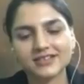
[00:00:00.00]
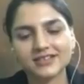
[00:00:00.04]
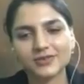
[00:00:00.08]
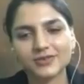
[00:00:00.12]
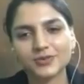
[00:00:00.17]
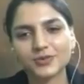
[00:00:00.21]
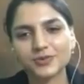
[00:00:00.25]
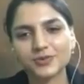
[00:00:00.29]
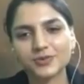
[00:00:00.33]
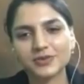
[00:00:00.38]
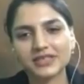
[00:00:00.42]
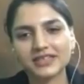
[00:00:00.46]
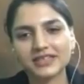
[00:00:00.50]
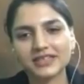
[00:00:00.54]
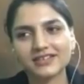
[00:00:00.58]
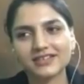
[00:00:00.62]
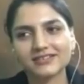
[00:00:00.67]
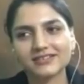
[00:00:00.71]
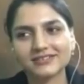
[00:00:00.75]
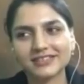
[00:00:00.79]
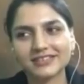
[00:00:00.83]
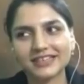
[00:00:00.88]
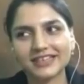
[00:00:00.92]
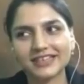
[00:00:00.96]
So it would
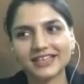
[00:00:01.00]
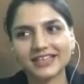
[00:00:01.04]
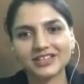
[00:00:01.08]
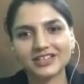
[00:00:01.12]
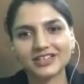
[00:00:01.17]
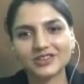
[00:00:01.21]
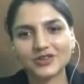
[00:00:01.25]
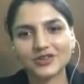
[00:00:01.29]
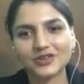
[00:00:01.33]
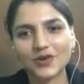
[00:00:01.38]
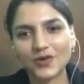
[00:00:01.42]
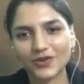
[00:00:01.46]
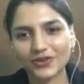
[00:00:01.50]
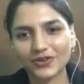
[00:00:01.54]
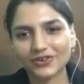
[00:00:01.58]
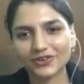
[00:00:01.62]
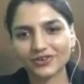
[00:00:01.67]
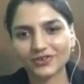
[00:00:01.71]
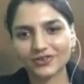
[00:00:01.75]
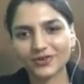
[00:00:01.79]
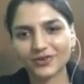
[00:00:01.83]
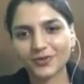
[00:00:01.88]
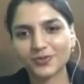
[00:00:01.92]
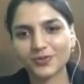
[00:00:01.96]
be
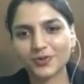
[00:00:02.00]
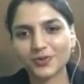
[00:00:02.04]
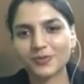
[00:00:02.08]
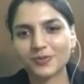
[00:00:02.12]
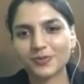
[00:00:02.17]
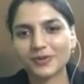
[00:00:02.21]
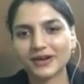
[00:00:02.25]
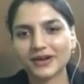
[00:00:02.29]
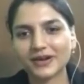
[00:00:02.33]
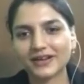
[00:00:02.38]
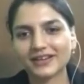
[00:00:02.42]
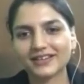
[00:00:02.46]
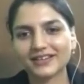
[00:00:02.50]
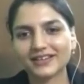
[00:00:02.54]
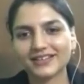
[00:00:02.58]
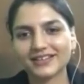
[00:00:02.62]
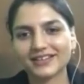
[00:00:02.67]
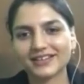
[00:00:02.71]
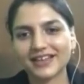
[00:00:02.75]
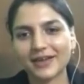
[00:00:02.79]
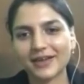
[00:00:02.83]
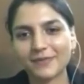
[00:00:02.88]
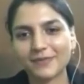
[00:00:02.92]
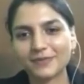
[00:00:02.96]
Indore or Bhopal
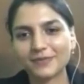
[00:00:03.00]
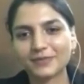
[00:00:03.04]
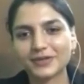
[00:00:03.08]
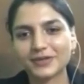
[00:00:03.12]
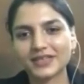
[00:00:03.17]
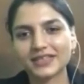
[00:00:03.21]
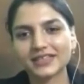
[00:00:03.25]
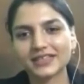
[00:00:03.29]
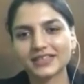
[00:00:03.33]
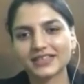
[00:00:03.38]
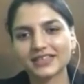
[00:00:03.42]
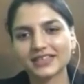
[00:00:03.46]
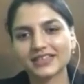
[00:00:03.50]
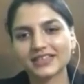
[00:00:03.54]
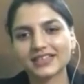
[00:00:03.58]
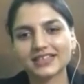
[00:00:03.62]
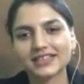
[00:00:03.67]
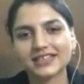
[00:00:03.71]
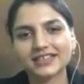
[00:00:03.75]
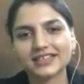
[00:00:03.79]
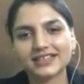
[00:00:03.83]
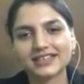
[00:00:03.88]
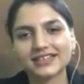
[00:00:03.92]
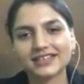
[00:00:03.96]
in MP.
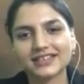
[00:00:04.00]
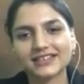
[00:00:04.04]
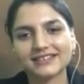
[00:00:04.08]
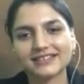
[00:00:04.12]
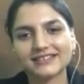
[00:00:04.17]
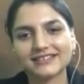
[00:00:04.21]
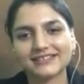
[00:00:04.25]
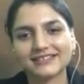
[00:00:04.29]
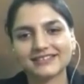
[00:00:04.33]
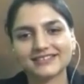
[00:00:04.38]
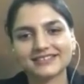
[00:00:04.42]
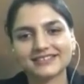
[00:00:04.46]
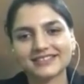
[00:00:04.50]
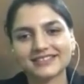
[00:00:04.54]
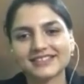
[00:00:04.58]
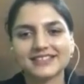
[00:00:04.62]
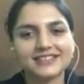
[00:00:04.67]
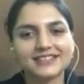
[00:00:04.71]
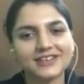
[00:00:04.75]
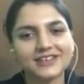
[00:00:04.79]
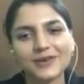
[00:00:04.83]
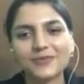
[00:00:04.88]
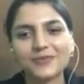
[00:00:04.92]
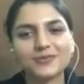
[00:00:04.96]

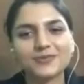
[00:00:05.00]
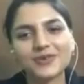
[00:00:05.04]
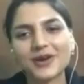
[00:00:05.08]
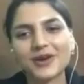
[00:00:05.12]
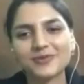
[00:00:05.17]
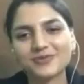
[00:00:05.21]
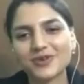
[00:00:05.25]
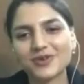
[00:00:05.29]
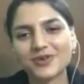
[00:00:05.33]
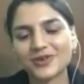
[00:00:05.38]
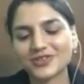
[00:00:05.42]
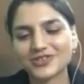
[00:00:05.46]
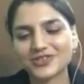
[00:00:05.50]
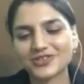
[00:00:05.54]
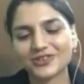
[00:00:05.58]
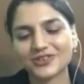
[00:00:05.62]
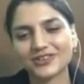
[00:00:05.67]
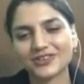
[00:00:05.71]
So I'm not